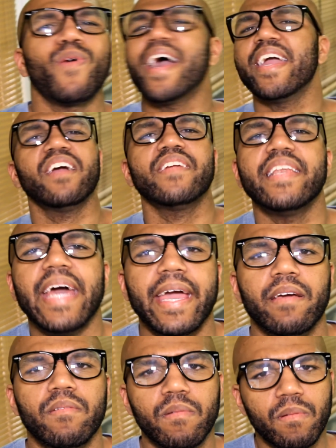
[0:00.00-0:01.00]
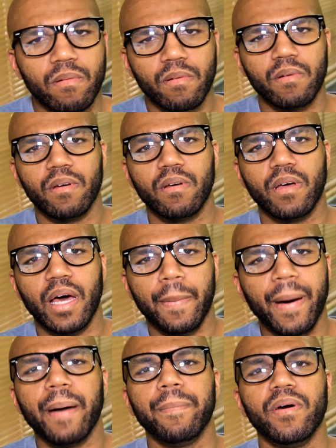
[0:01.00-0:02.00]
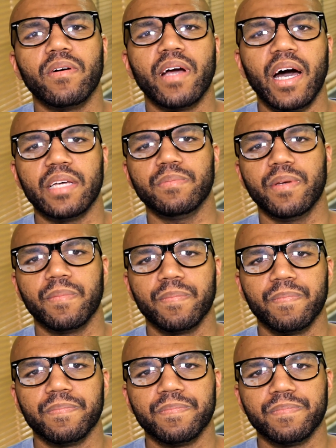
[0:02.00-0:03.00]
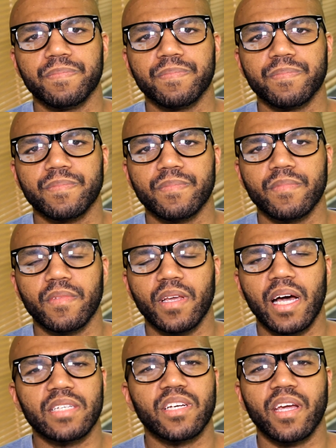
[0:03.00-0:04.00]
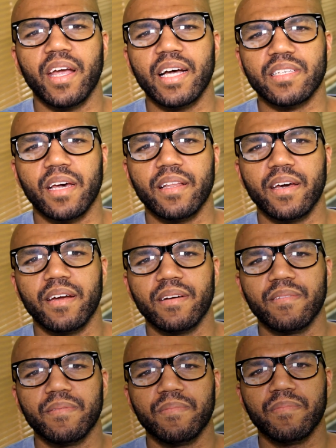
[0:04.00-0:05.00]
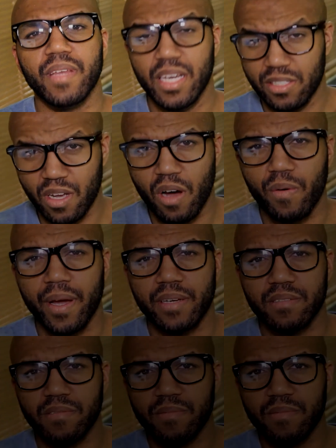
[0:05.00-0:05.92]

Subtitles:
right here today about Bill Cosby. I'll check you guys out later. As always,